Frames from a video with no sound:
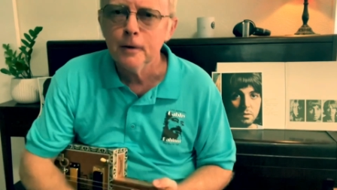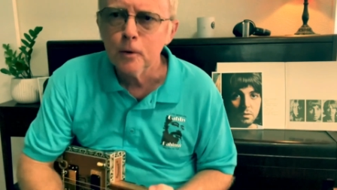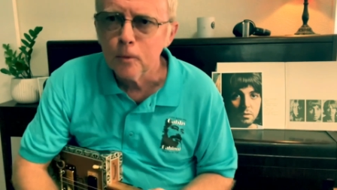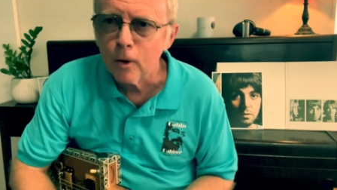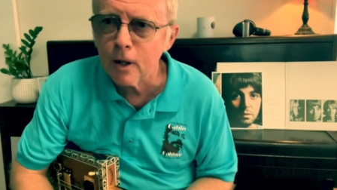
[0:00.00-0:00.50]

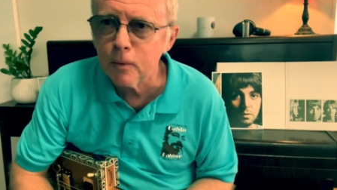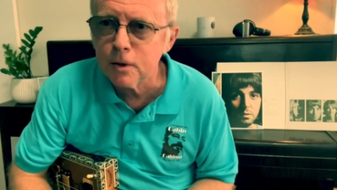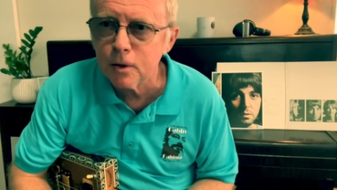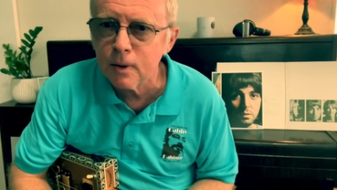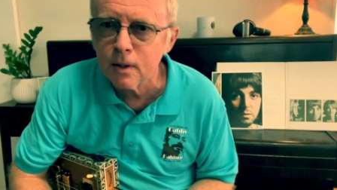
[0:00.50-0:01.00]
Why Don't We
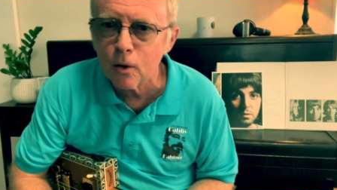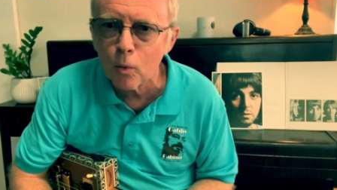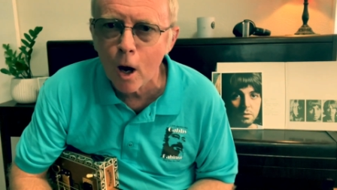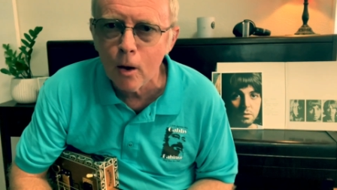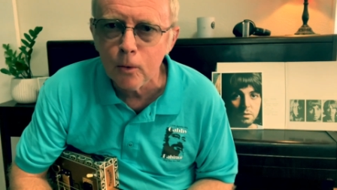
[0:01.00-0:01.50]
Do It in the
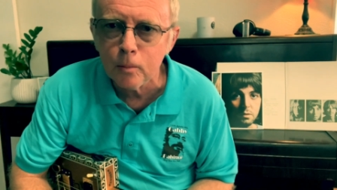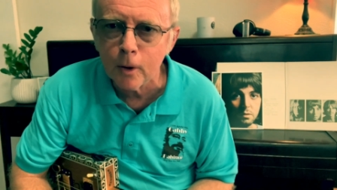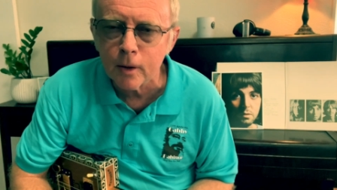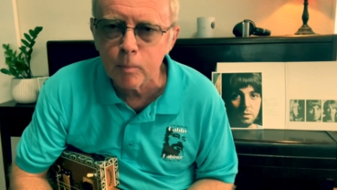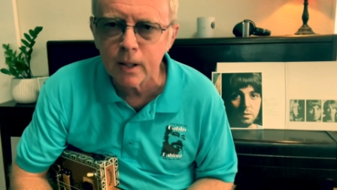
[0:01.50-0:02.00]
Road by
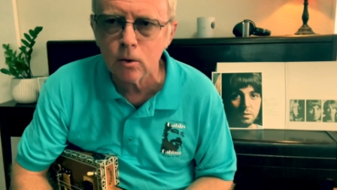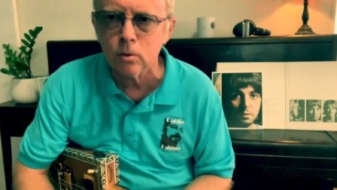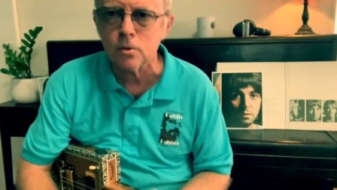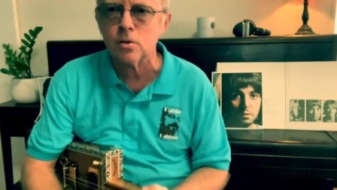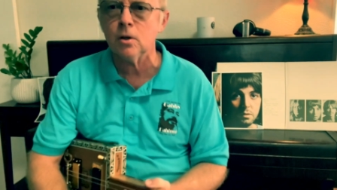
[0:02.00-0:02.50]
the
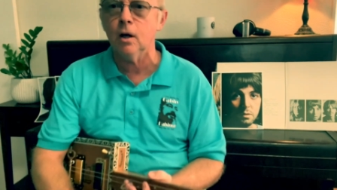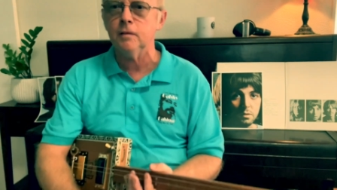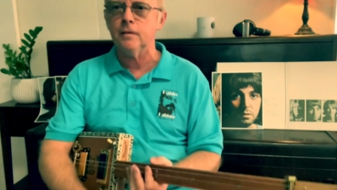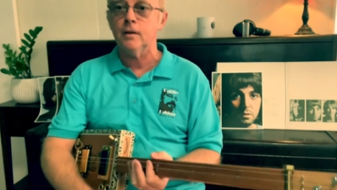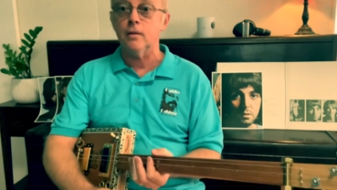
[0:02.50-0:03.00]
Beatles
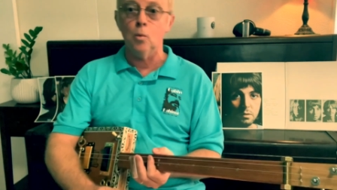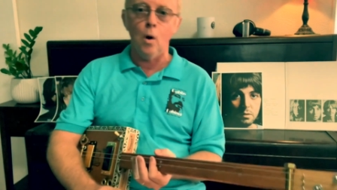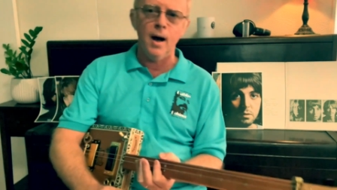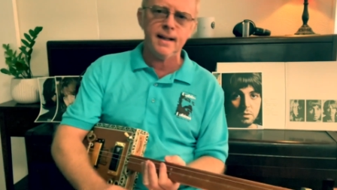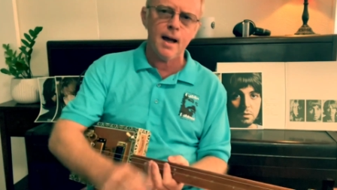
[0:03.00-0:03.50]
off the
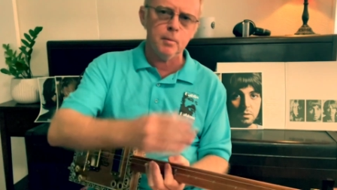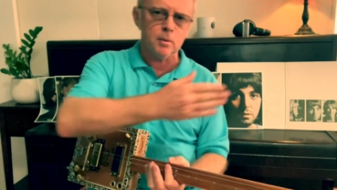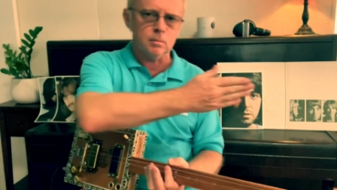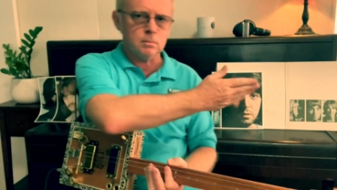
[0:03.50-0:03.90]
White Album.